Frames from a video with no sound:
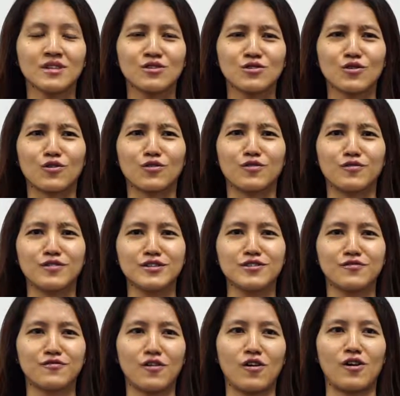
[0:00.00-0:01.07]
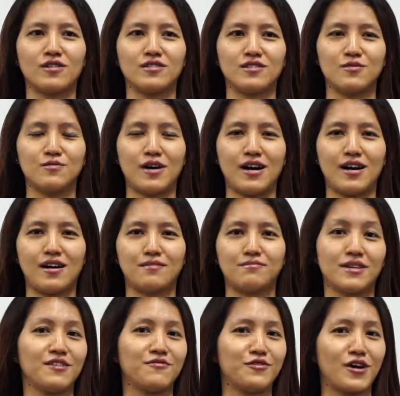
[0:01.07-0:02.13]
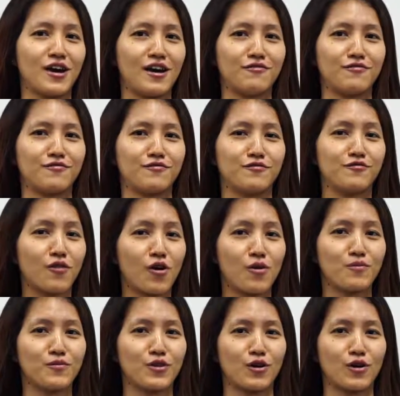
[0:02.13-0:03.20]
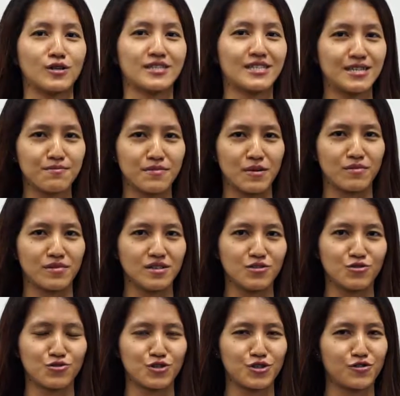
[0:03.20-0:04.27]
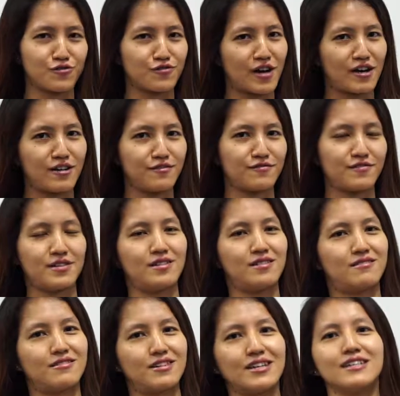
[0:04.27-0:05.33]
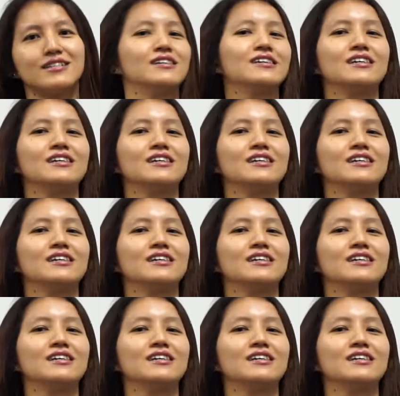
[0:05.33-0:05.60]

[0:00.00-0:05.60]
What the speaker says: So first of all, if you have formed your team members, 3 to 5, right?